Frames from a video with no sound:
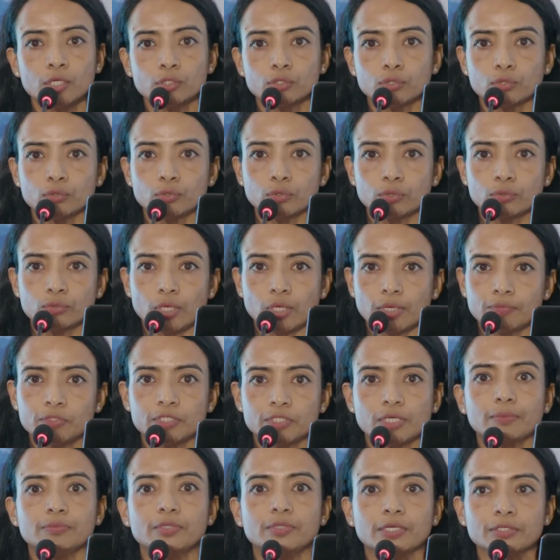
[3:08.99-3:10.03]
to
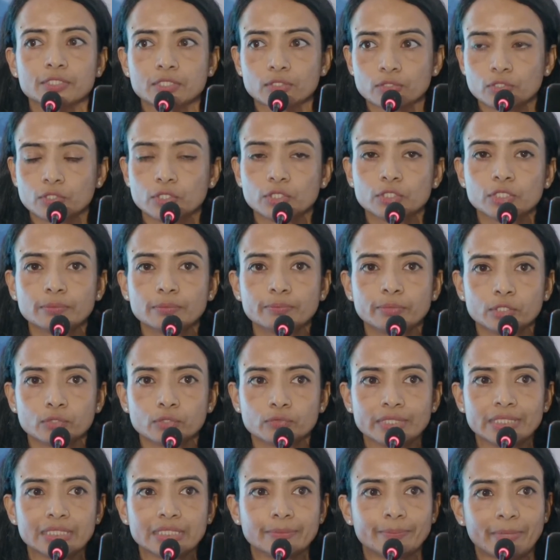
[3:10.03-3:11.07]
observe the association
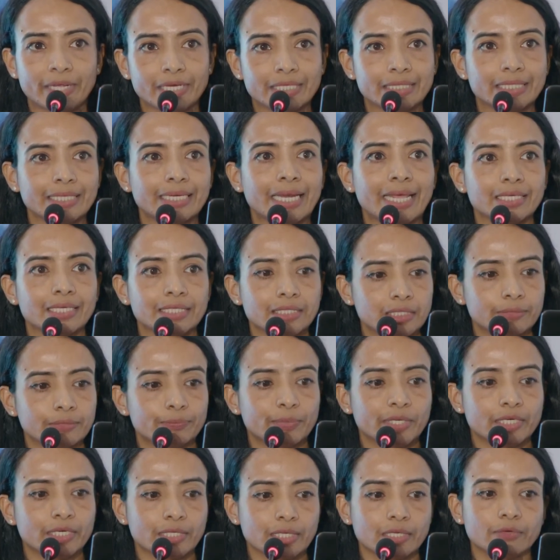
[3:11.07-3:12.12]
between dependent and
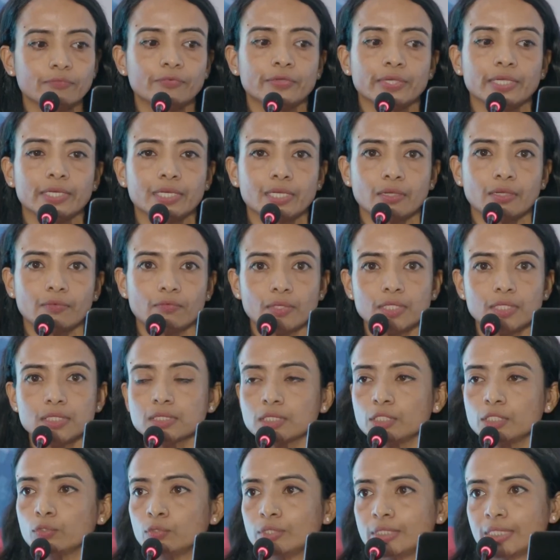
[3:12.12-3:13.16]
independent
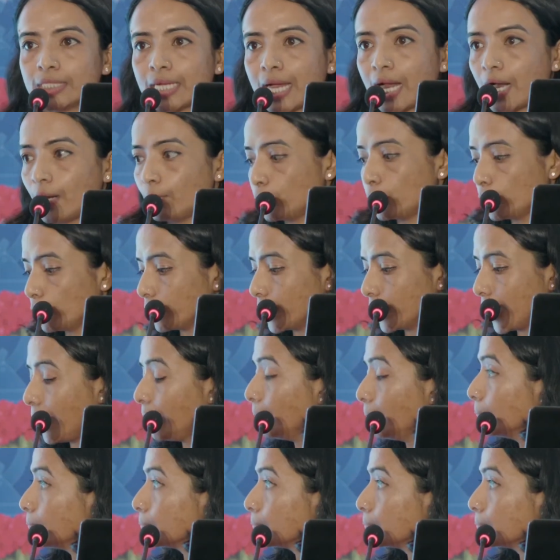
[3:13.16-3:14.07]
variables using our program.